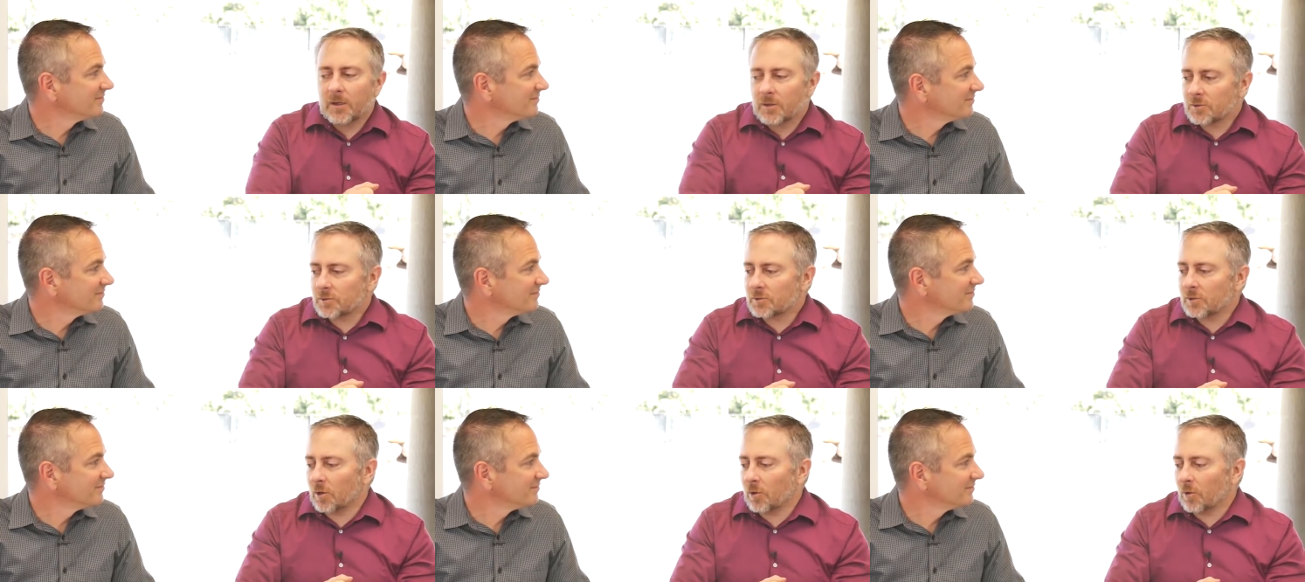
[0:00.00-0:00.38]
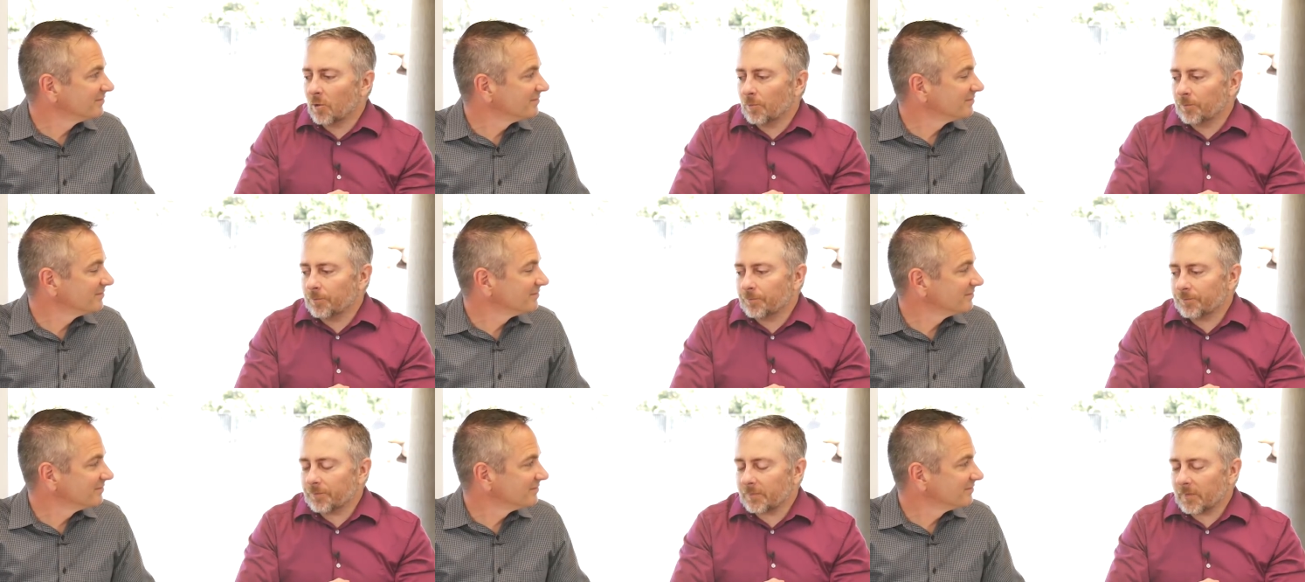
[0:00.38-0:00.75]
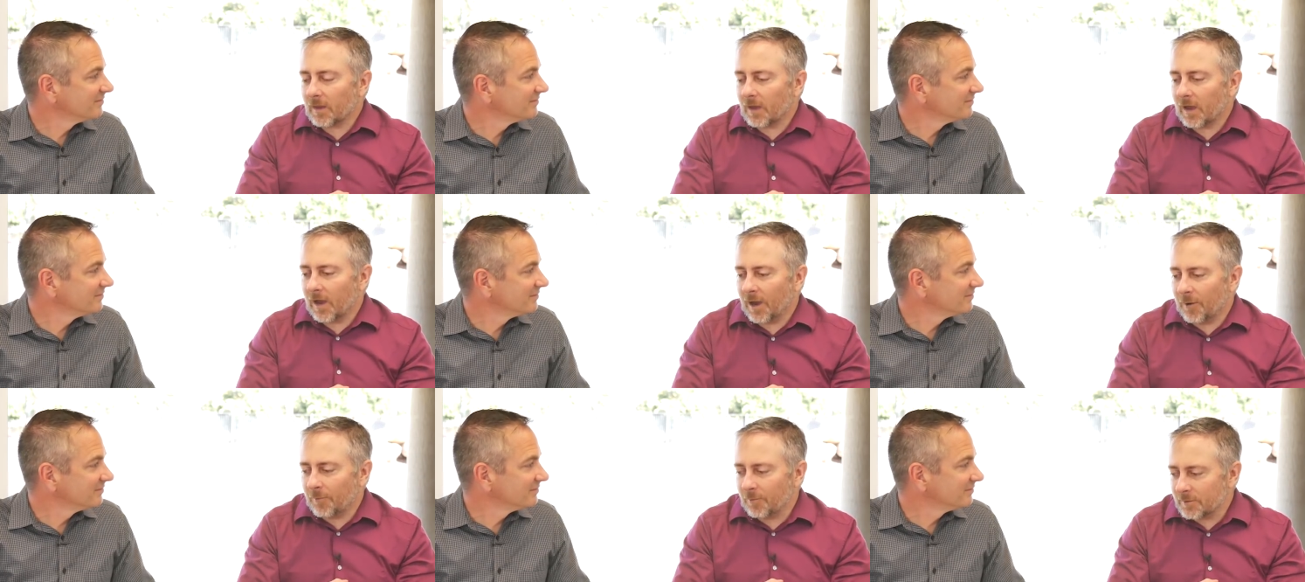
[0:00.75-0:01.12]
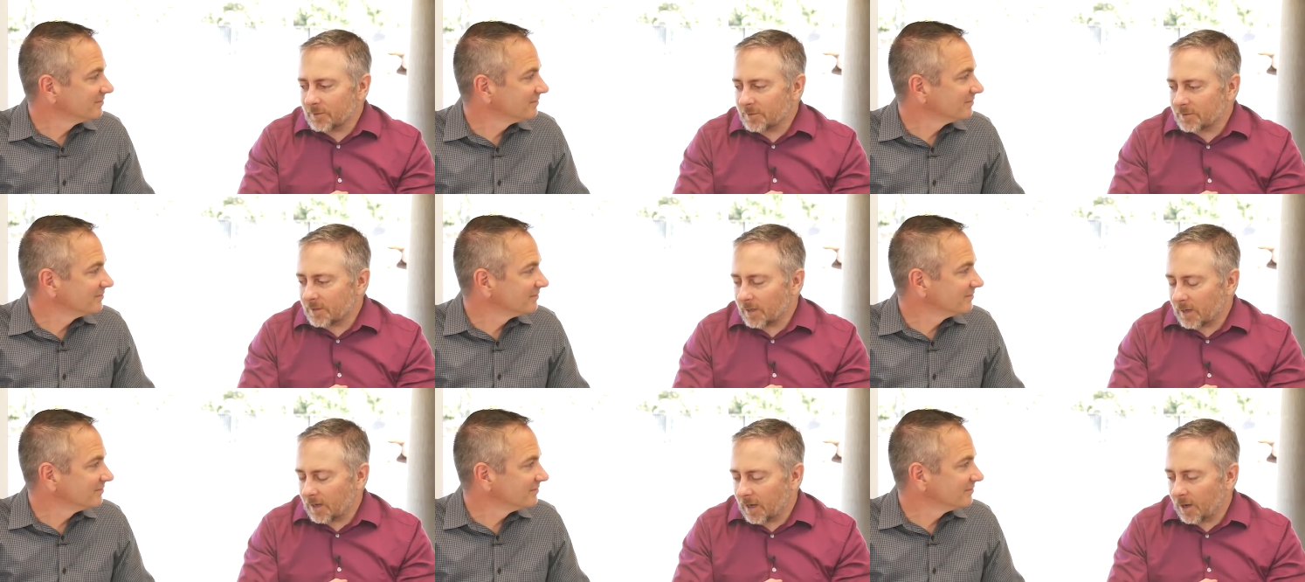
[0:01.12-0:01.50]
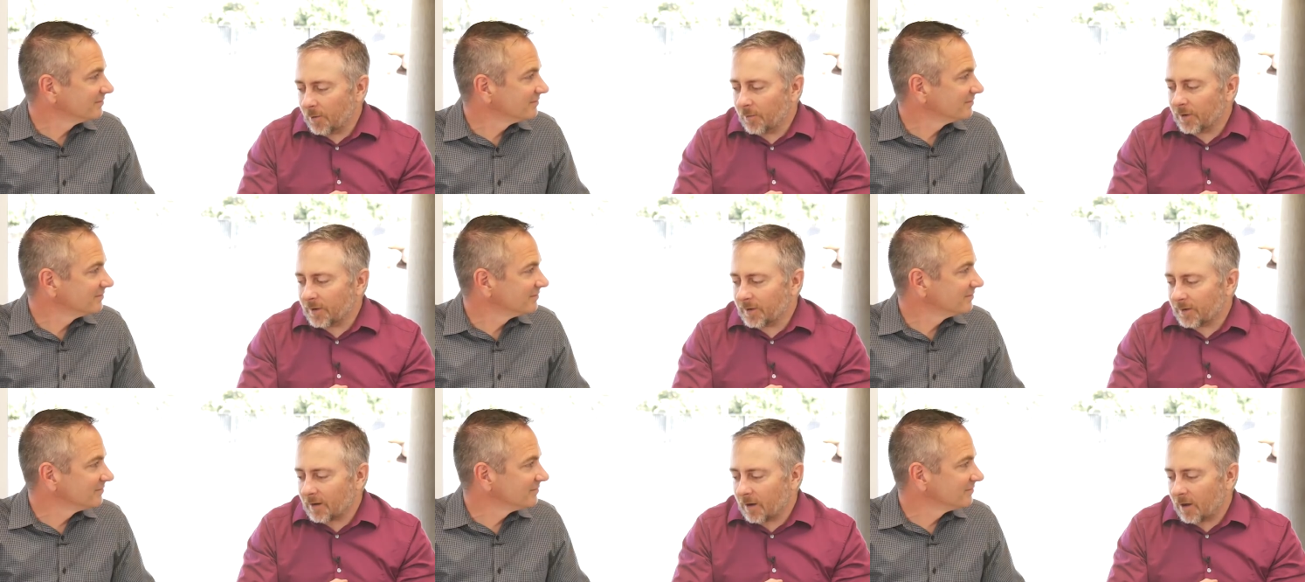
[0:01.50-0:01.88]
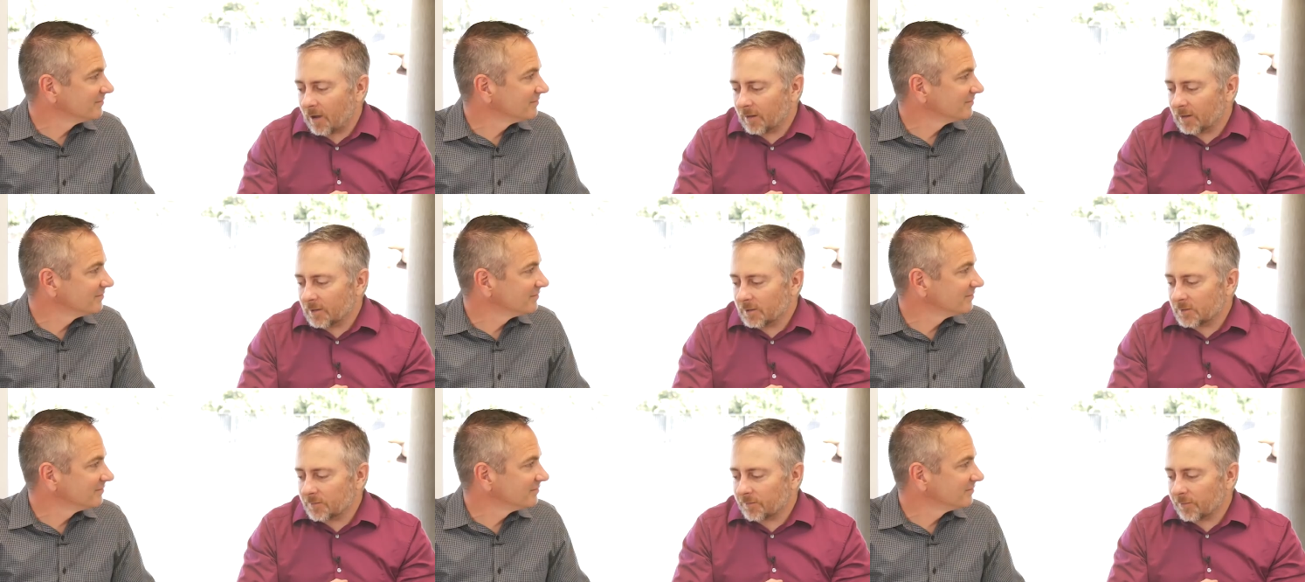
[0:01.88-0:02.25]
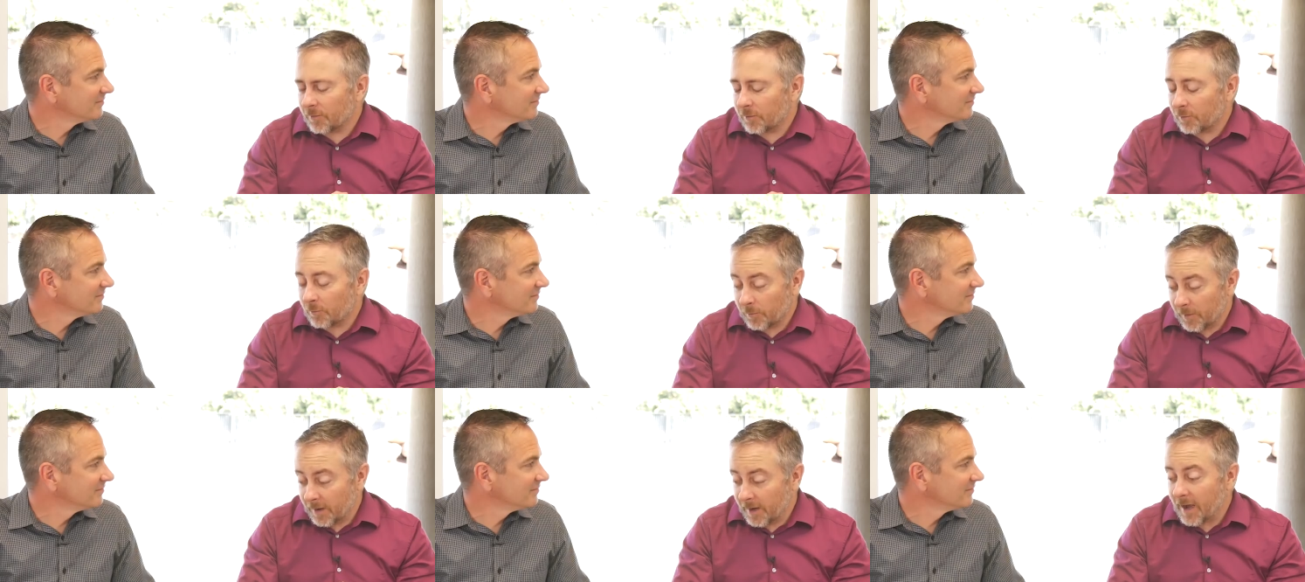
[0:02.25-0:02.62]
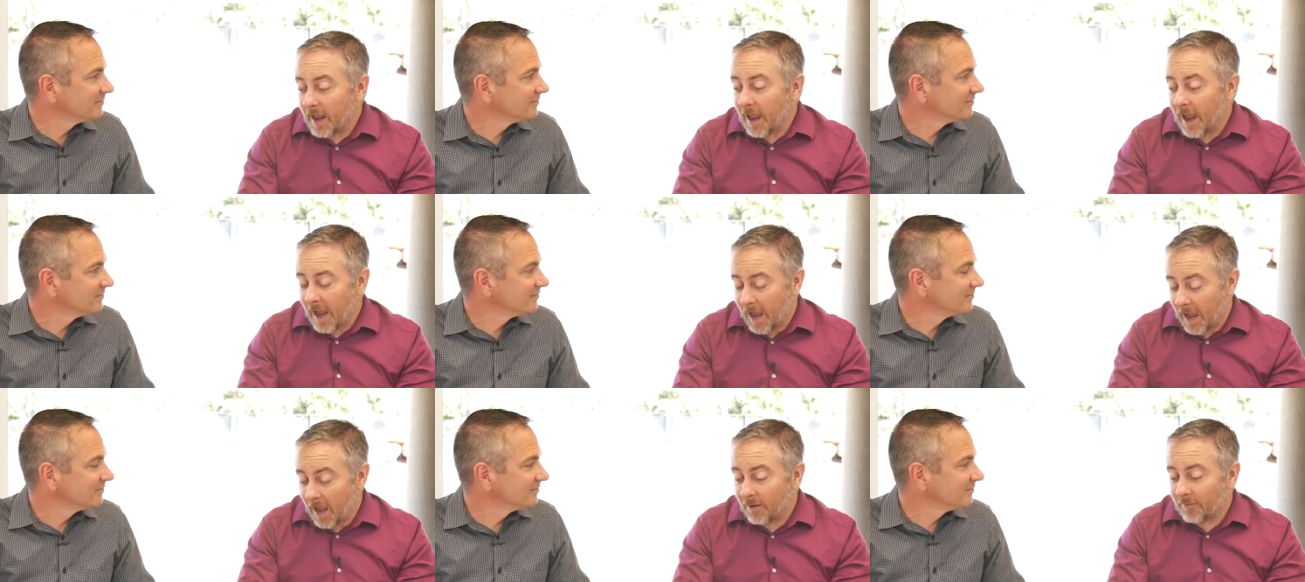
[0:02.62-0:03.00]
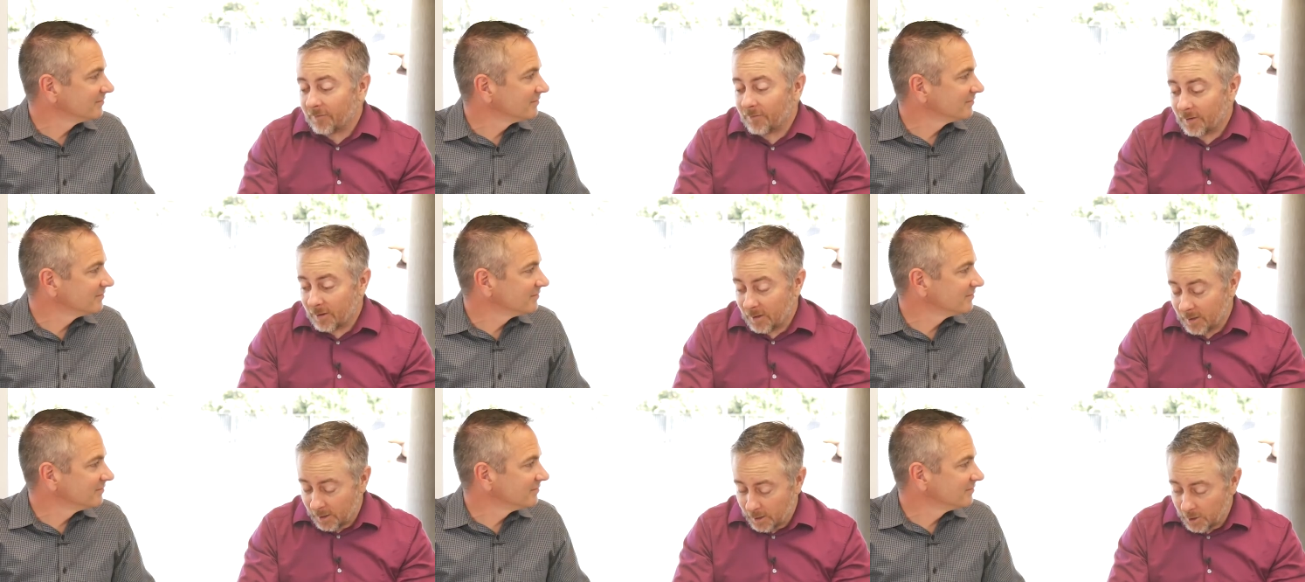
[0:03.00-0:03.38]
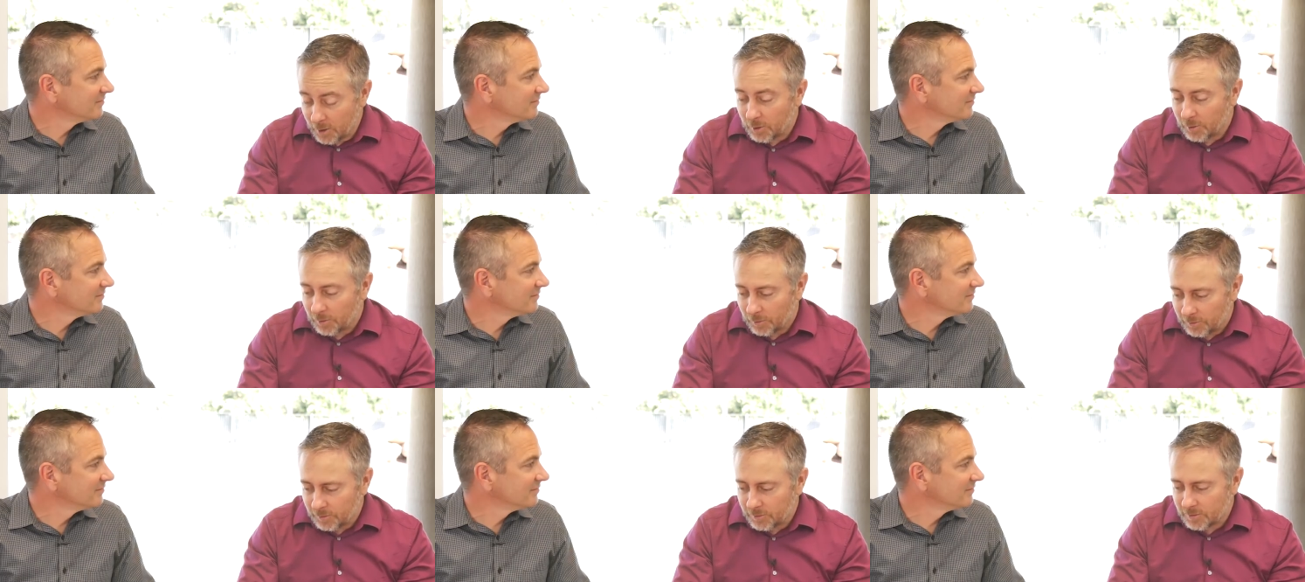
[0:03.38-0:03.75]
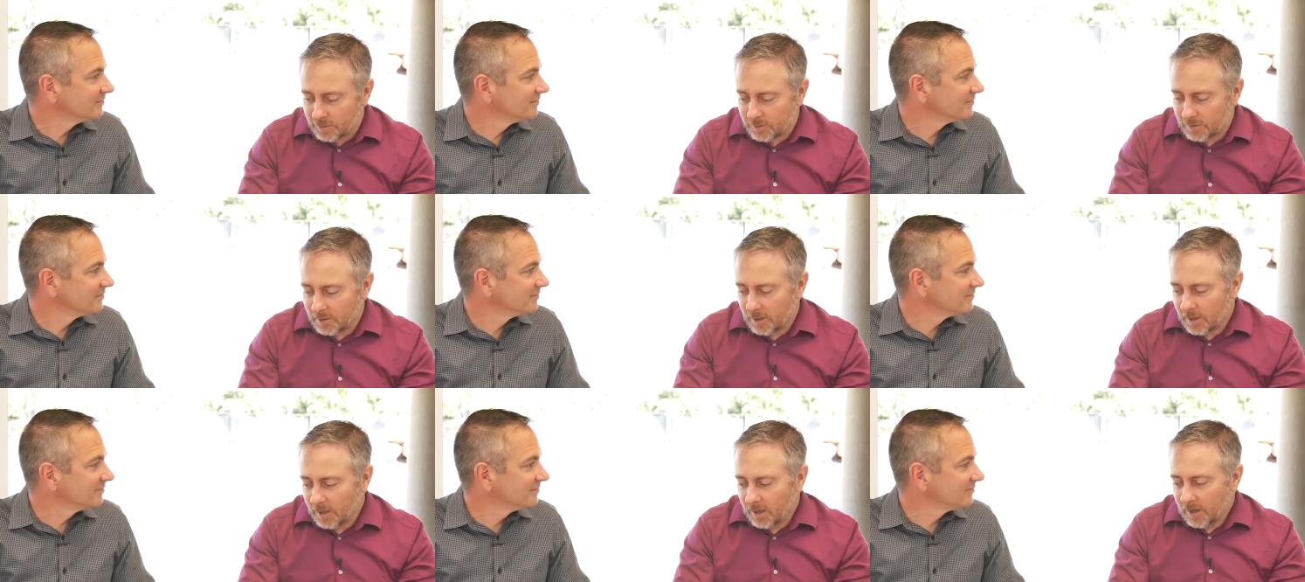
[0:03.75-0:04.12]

Speaker 1: So I was, I went to college for three and a half years,